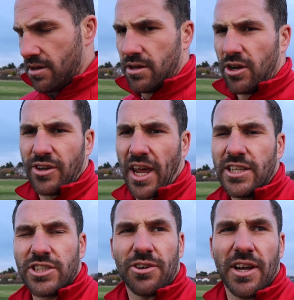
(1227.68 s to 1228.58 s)
Not
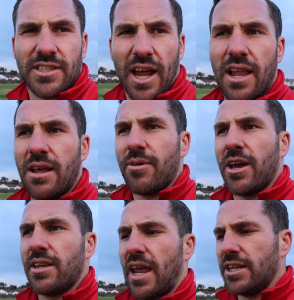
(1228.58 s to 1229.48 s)
naturist Al, am I?
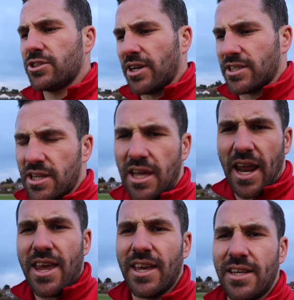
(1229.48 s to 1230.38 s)
Naturist. Are they
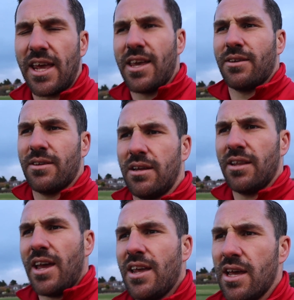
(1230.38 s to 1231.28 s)
naked? Are
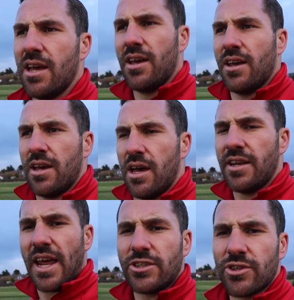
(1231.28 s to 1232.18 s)
they? Are
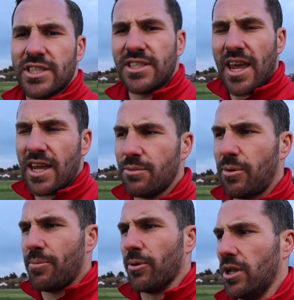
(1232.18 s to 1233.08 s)
naturists naked
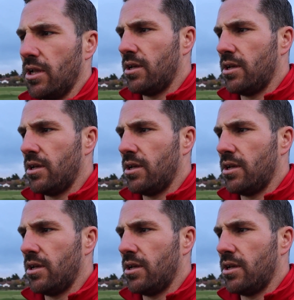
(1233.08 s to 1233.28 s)
people?